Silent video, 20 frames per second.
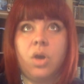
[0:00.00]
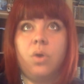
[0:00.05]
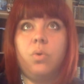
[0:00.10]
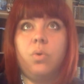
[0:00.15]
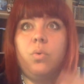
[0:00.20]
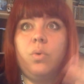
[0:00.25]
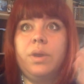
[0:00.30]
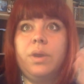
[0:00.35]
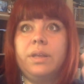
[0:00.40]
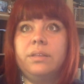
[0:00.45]

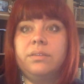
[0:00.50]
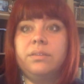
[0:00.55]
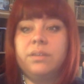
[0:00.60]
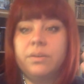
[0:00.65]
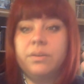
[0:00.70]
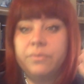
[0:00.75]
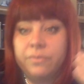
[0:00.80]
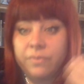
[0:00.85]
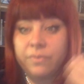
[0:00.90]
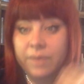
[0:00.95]
with
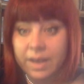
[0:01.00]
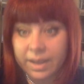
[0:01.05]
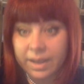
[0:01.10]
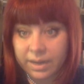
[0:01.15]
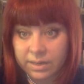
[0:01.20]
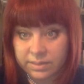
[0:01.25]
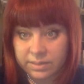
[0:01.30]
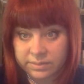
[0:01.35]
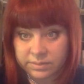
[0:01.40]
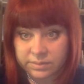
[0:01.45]

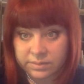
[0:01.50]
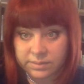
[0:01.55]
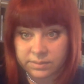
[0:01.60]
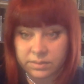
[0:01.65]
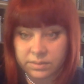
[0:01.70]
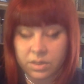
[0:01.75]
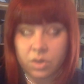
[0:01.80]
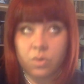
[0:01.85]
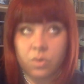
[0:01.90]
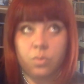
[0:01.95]

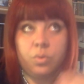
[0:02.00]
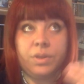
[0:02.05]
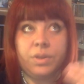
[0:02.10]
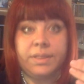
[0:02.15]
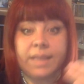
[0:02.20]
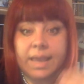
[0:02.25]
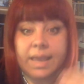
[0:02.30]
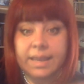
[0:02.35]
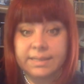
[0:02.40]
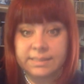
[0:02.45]
violence,
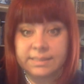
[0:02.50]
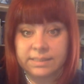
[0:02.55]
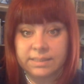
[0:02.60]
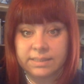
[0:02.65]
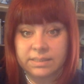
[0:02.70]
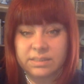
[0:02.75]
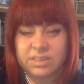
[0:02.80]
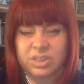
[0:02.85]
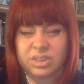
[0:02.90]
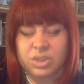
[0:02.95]
with accidents.